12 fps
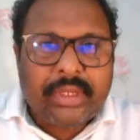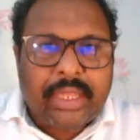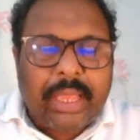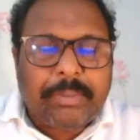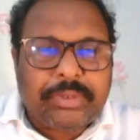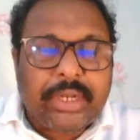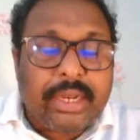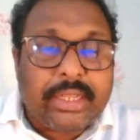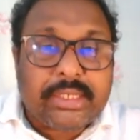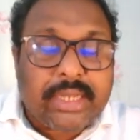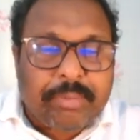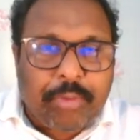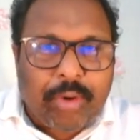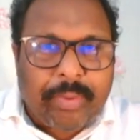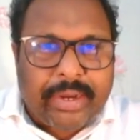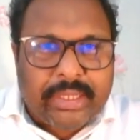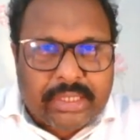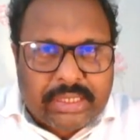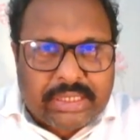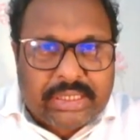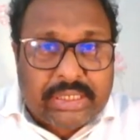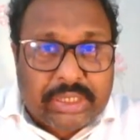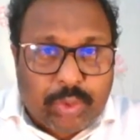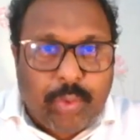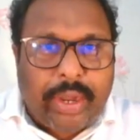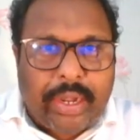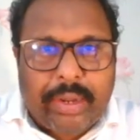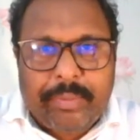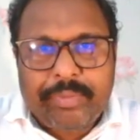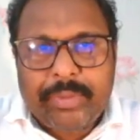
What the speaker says: Epsilon is 10 power minus 12.